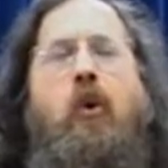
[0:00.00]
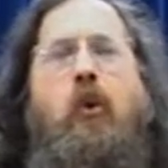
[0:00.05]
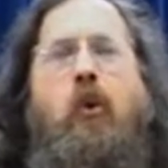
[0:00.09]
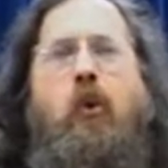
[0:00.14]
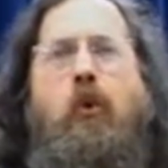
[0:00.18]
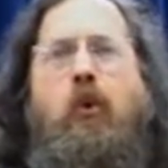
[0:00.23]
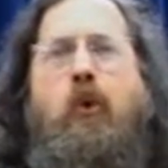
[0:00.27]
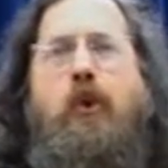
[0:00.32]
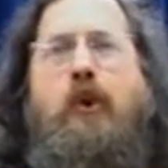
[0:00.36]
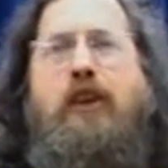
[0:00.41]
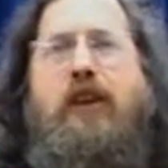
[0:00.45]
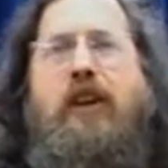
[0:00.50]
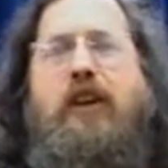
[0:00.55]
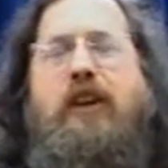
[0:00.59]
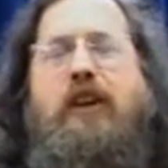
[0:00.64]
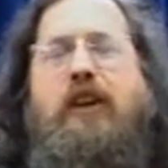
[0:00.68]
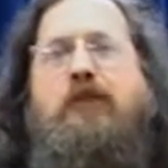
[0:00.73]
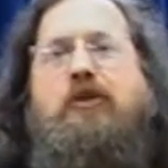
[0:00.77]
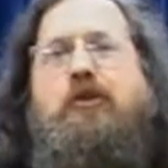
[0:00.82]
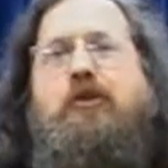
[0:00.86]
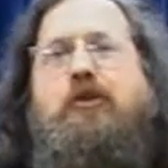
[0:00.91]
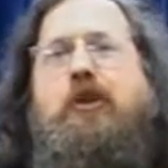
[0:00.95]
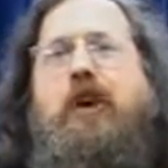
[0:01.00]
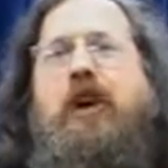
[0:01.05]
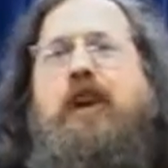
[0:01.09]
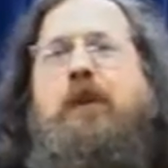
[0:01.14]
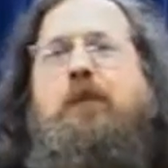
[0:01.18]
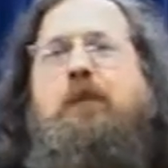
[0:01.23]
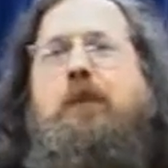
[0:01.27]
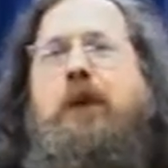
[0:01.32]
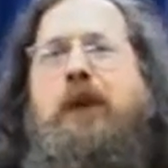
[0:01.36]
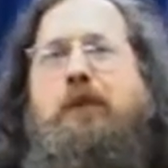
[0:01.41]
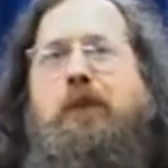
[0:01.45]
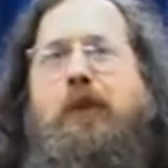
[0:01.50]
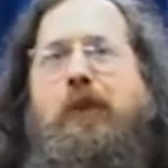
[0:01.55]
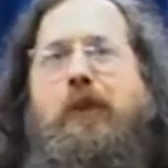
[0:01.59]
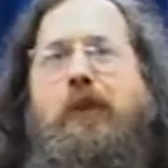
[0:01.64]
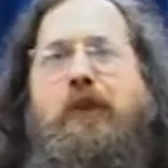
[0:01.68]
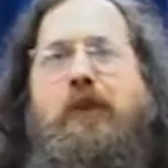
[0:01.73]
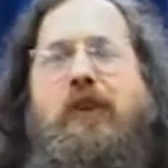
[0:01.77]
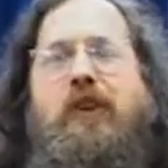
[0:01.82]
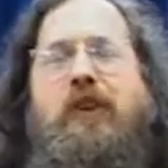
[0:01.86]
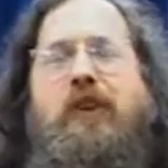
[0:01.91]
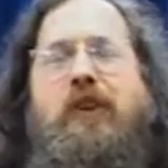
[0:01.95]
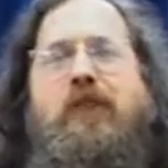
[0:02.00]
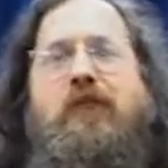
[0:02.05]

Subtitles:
or they can train people